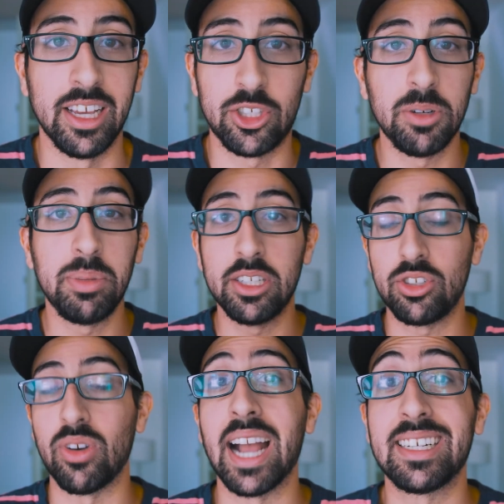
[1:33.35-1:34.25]
It shouldn't be
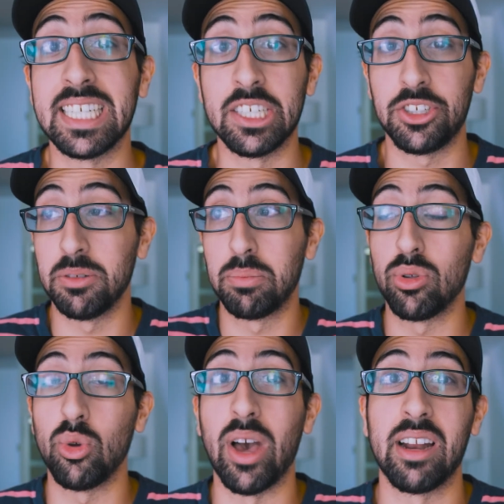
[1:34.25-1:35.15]
distracting, it shouldn't
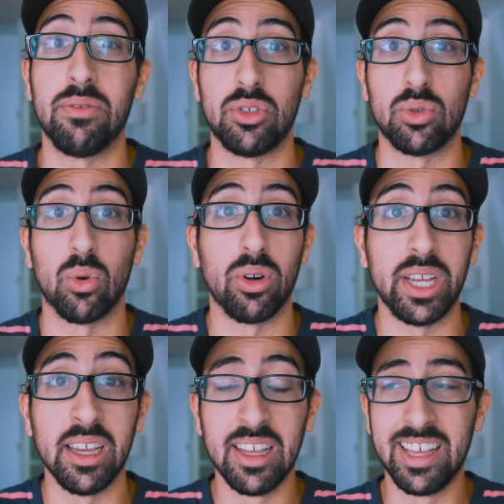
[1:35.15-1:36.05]
pull you out of the
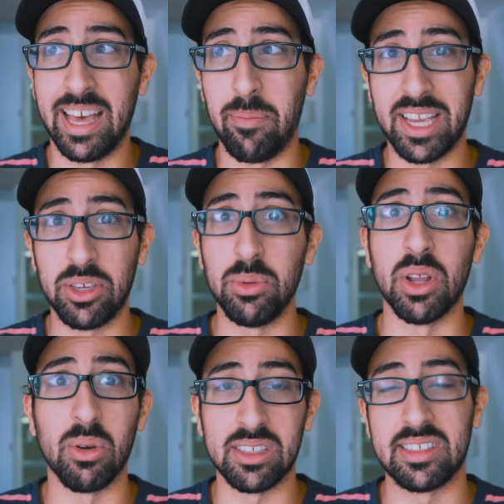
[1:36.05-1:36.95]
story and make you
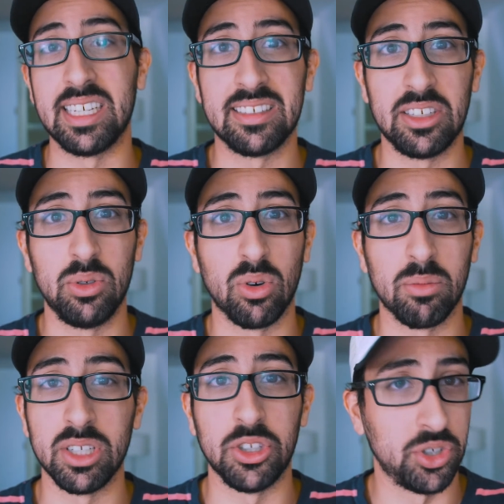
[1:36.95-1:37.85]
notice things that you
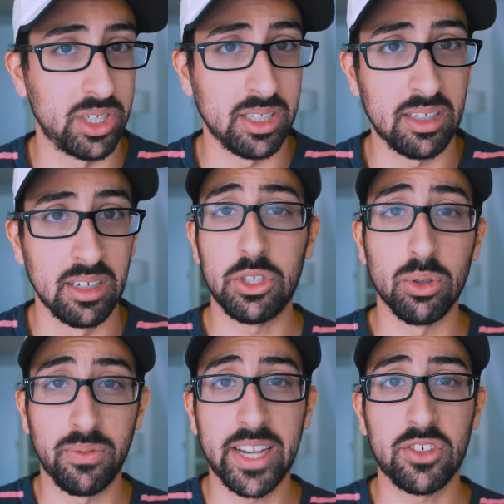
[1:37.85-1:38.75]
normally shouldn't.
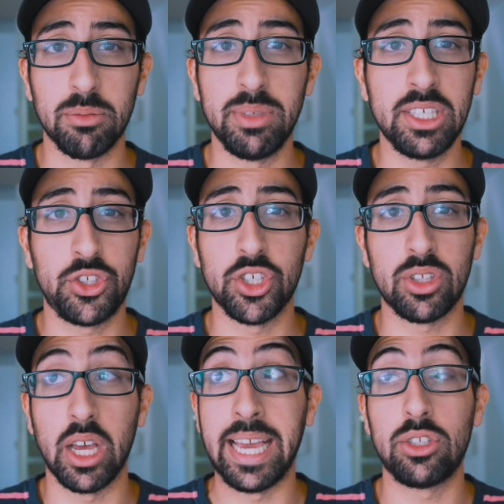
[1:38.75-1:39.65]
Visual effects for me is just
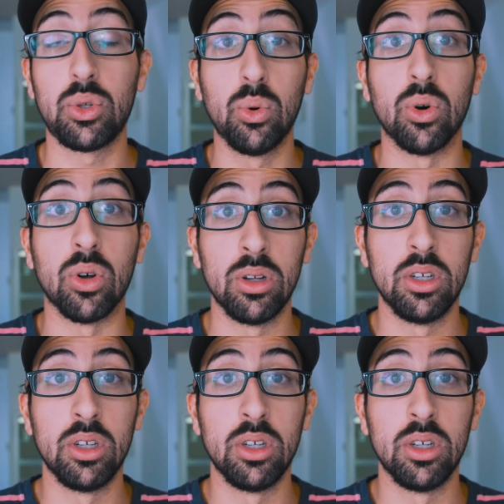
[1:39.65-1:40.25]
a tool